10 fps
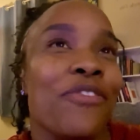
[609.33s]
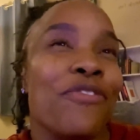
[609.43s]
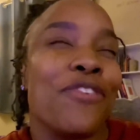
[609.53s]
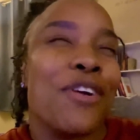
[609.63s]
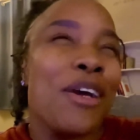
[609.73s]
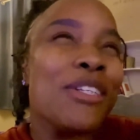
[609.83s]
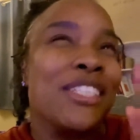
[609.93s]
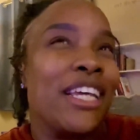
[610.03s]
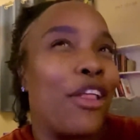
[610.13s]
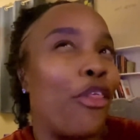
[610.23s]
I'll
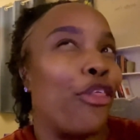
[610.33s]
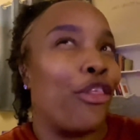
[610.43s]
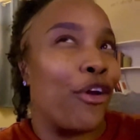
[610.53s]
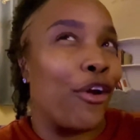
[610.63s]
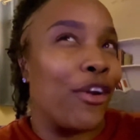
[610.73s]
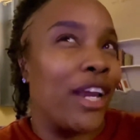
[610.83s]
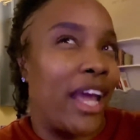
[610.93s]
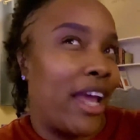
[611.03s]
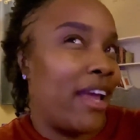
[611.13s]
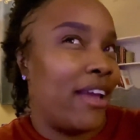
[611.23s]
say the third
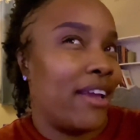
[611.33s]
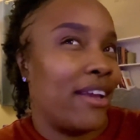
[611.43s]
day,